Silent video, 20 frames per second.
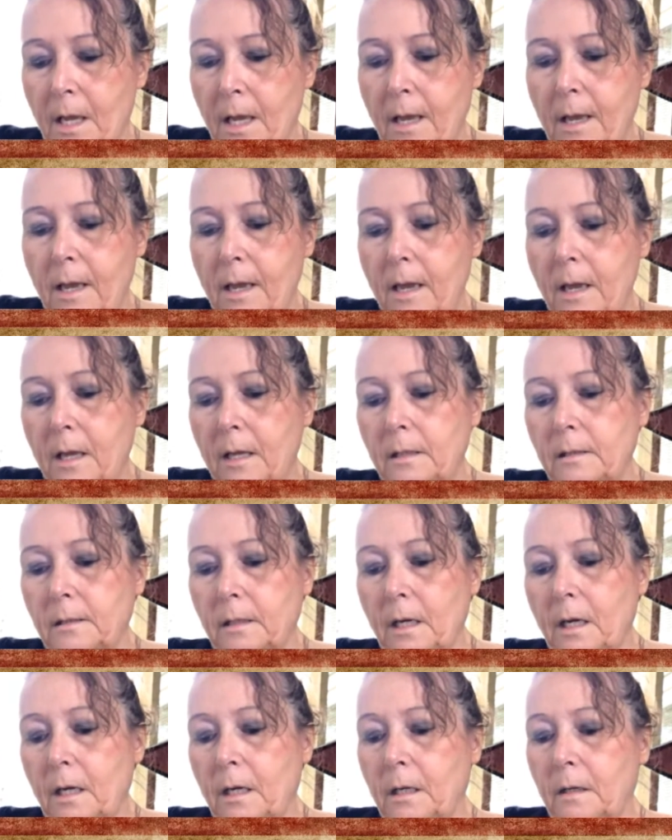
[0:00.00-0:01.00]
And
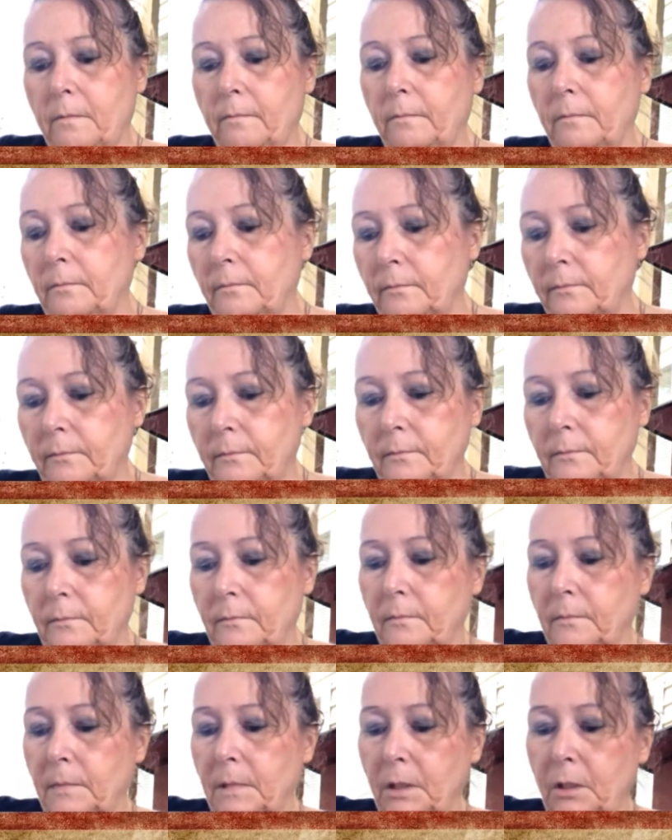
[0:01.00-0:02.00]

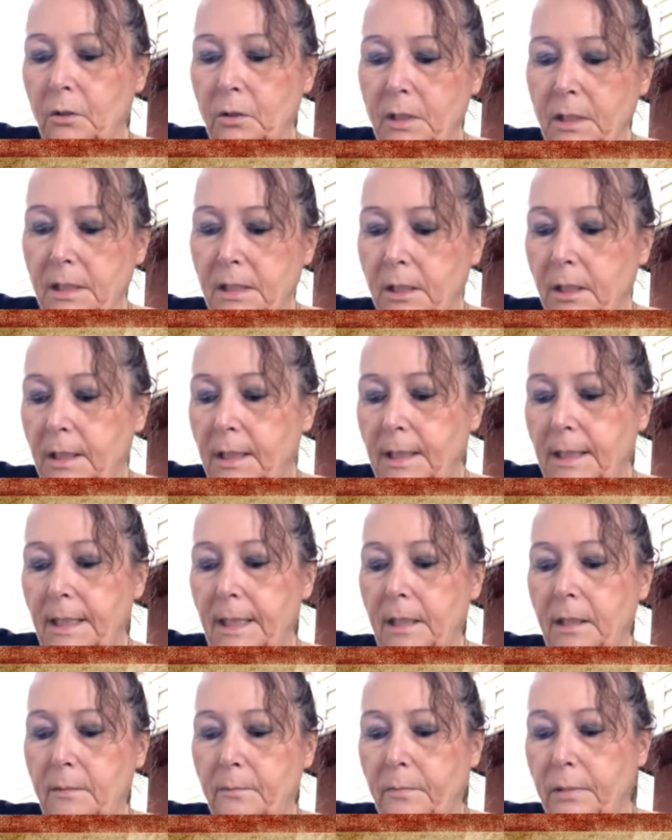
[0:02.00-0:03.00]
you're just going to
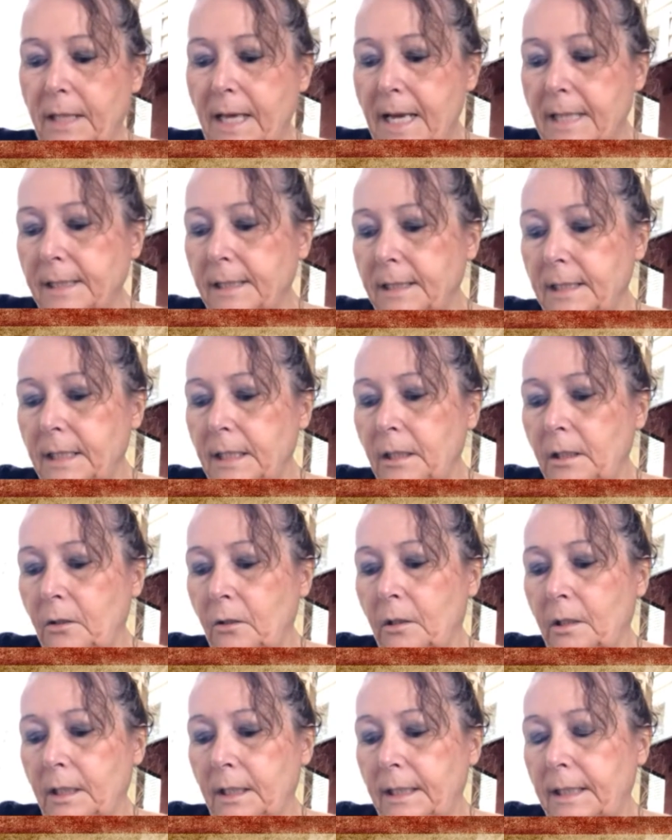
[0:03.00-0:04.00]
need plastic.
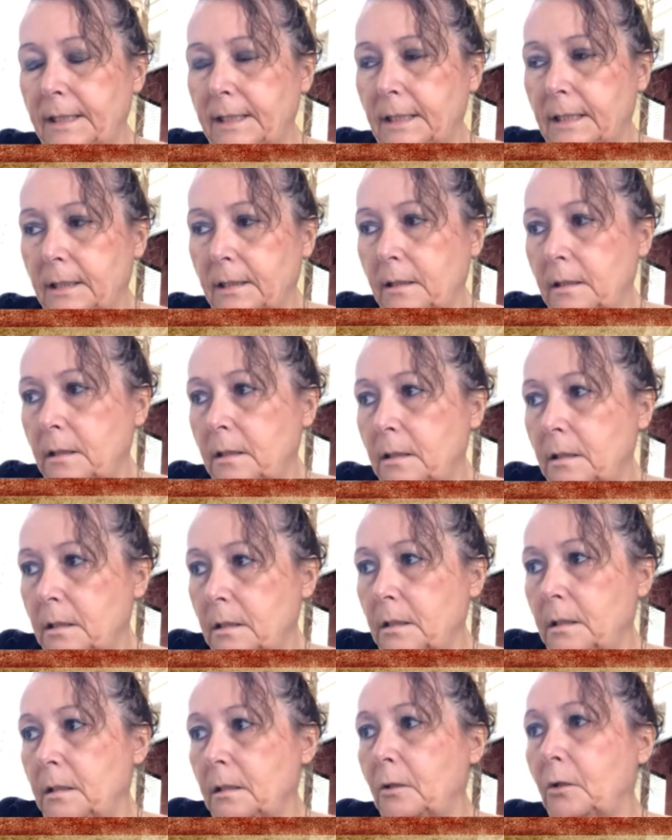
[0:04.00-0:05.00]
You're going to need
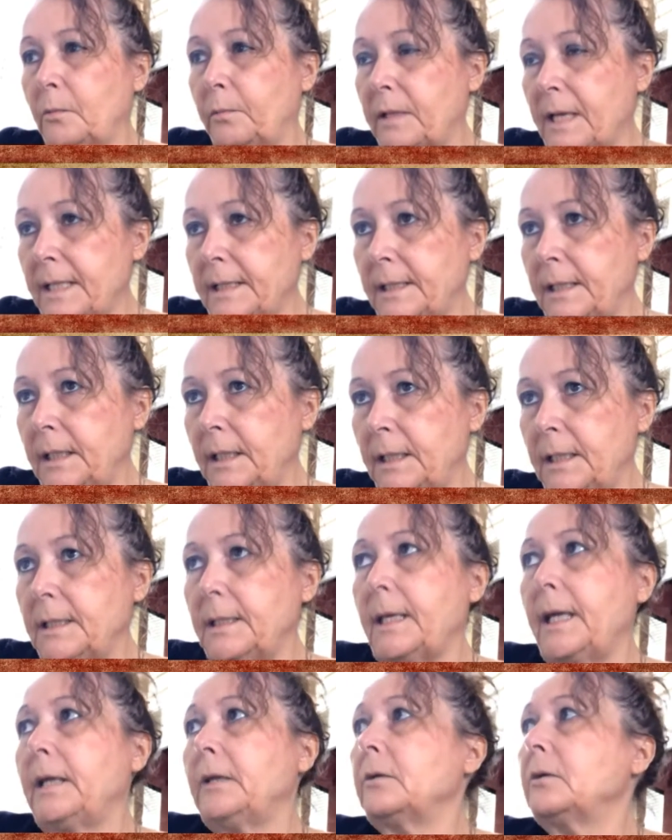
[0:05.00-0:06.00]
your plastic
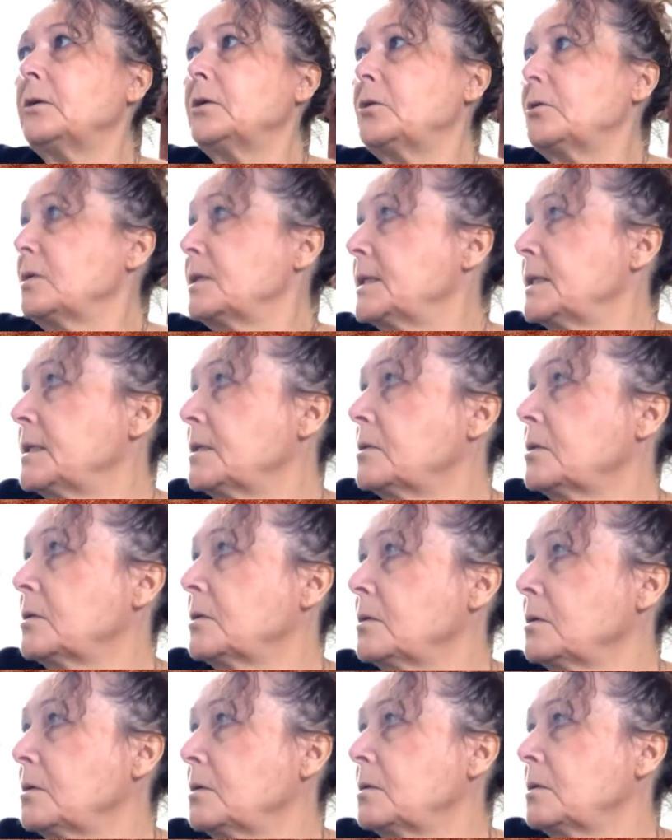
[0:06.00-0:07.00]
container, your
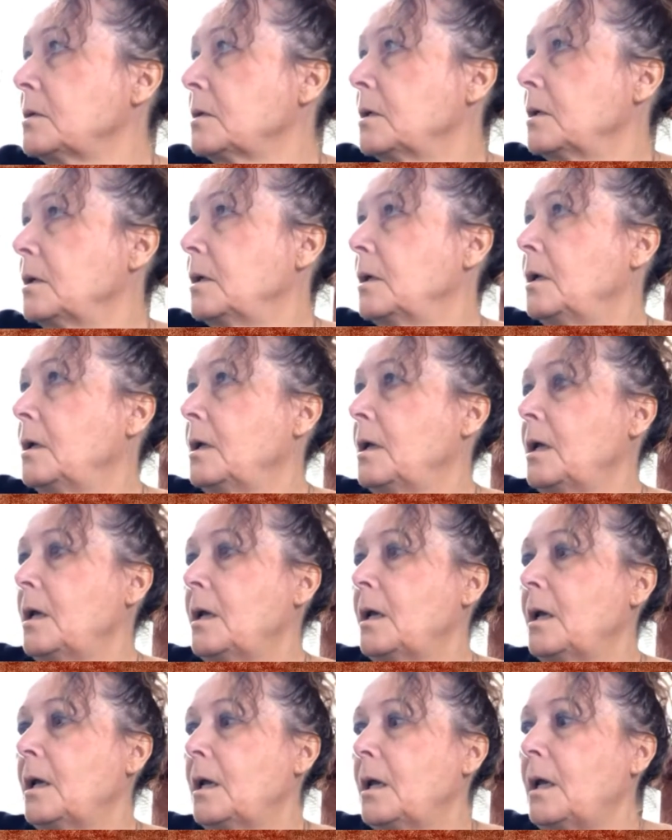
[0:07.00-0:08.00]
scissors,
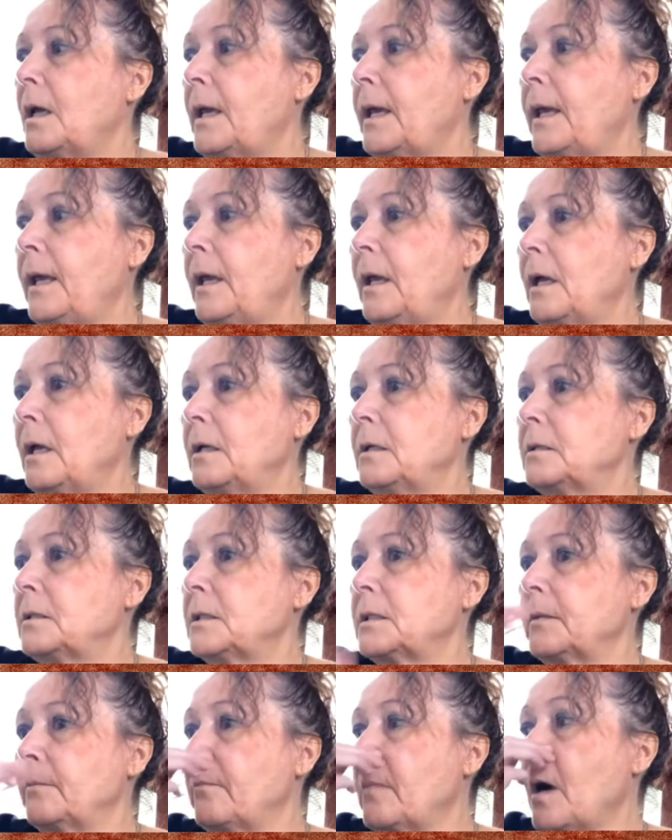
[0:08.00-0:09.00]
and
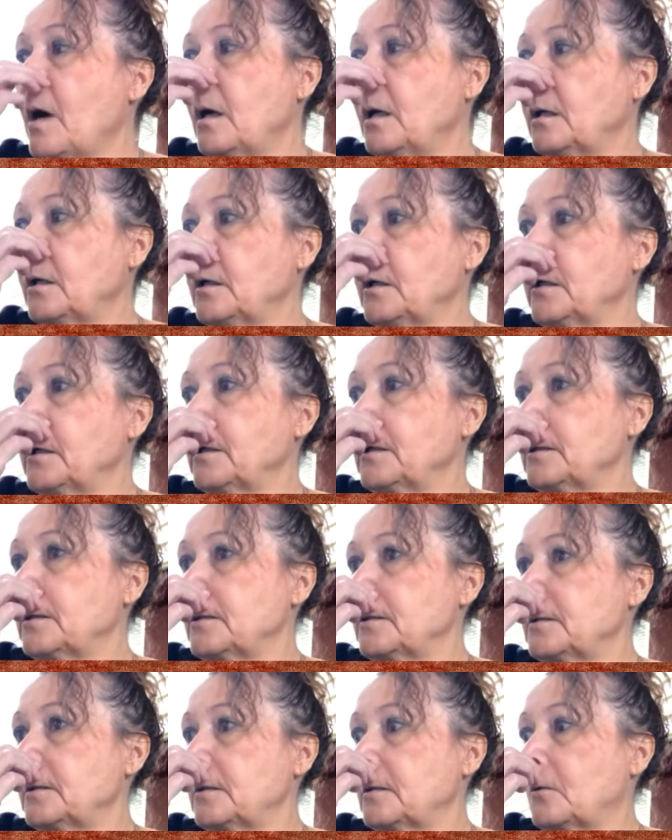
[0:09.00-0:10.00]
some
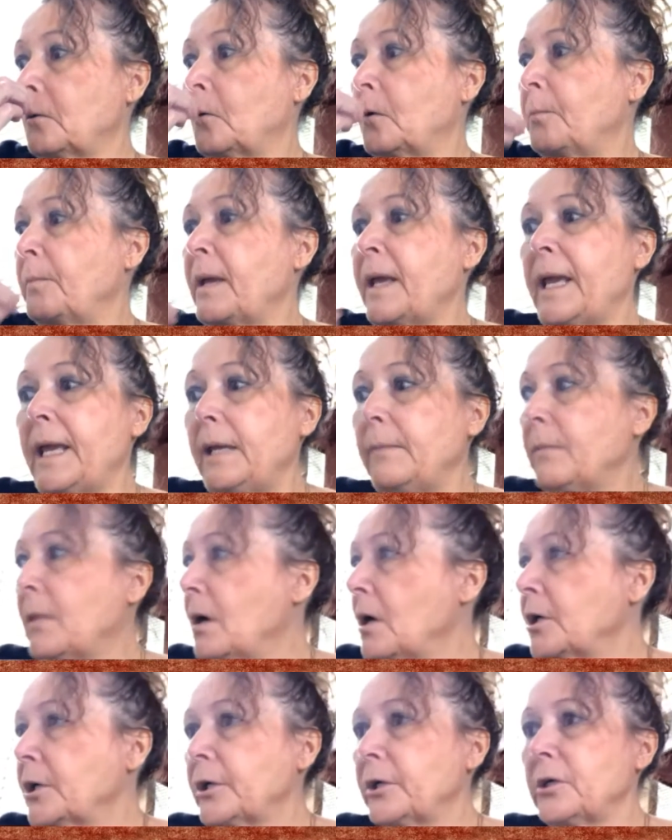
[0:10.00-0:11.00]
markers or paint
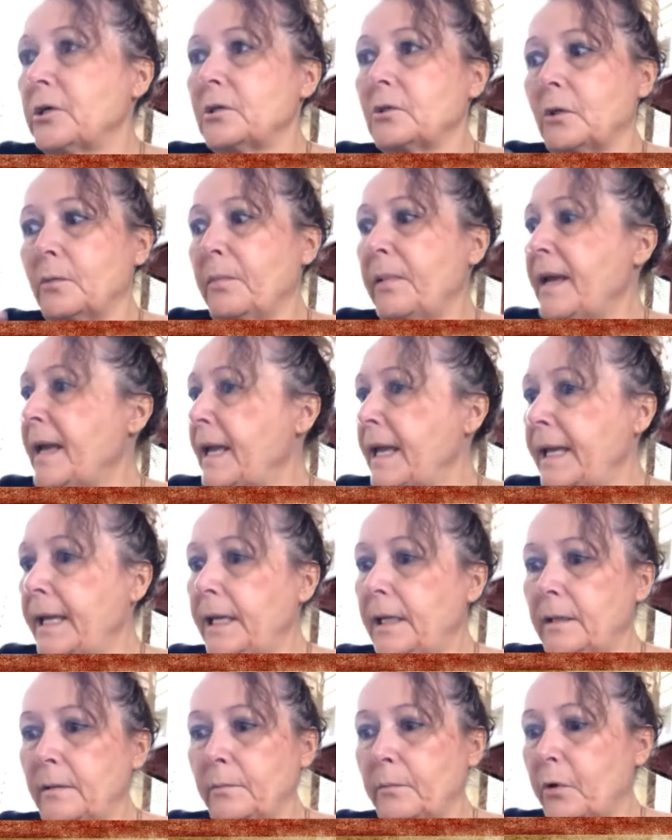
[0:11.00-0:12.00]
markers or
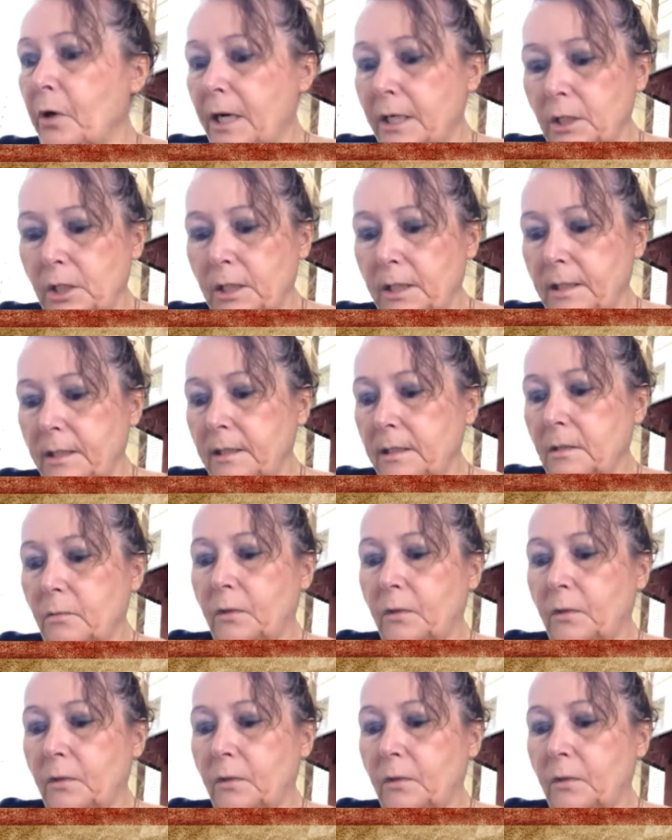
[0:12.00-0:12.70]
paint and brushes,